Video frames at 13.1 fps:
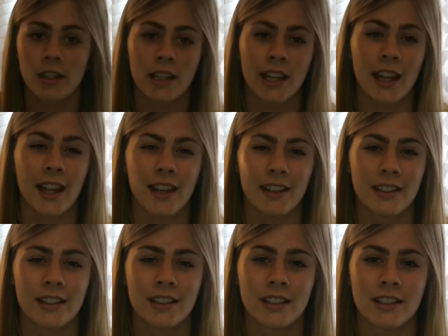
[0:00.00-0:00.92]
Yeah,
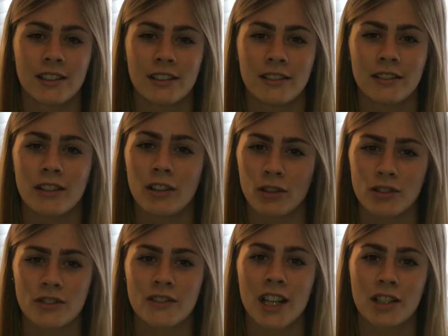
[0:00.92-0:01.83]

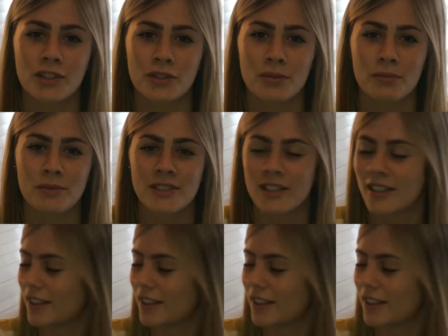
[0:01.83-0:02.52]
lots of tantrums.